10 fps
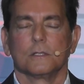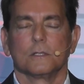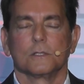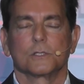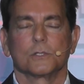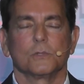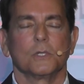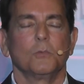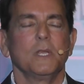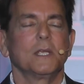so that
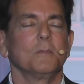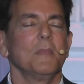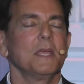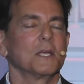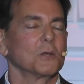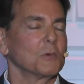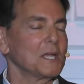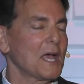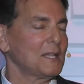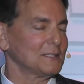we can make it a
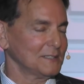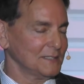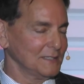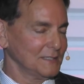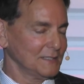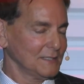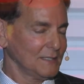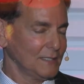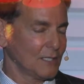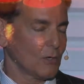reality in our